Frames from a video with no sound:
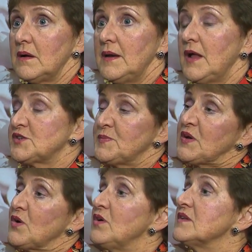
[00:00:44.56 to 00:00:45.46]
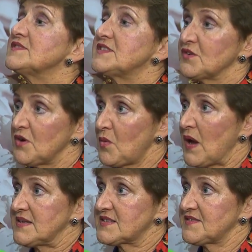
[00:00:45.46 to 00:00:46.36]
an ultimate goal of zero
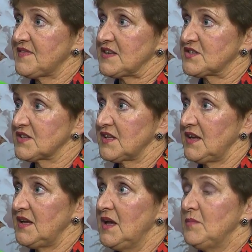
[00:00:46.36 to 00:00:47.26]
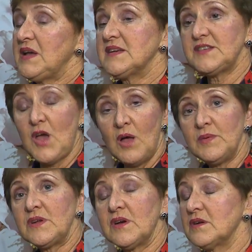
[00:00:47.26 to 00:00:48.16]
waste eventually, because the
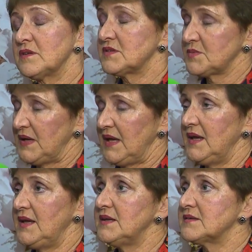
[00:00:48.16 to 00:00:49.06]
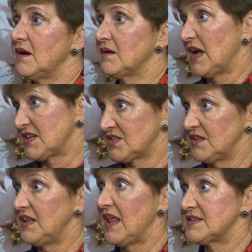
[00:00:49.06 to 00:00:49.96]
almond kernels we eat are
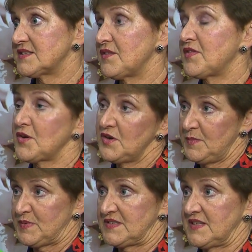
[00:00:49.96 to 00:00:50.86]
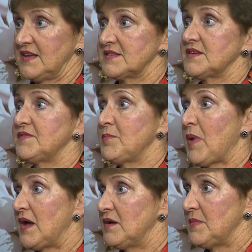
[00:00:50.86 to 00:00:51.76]
actually less than 30% of the
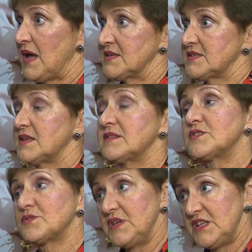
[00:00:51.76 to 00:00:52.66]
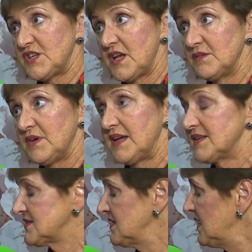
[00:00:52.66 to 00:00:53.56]
biomass that the tree
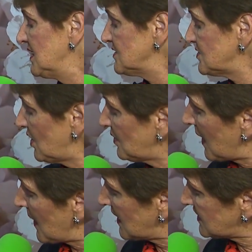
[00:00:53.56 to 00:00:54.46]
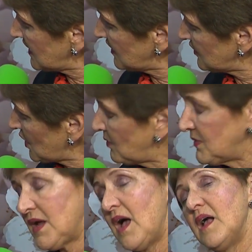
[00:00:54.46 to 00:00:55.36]
generates. So think of an
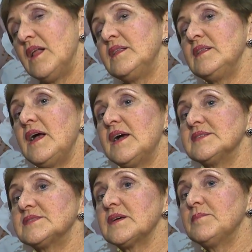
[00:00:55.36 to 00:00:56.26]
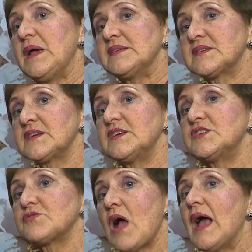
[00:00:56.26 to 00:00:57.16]
almond hull as
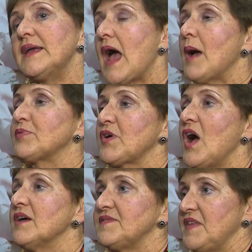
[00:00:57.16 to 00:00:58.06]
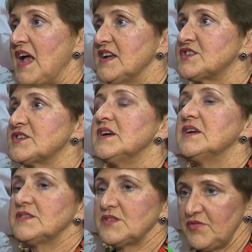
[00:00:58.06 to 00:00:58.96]
basically dried apricot flesh,
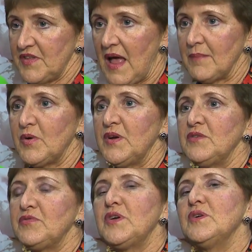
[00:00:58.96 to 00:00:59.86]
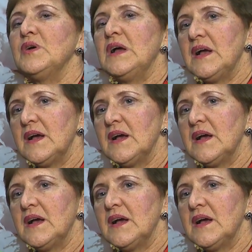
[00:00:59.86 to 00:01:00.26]
and so for that point of view,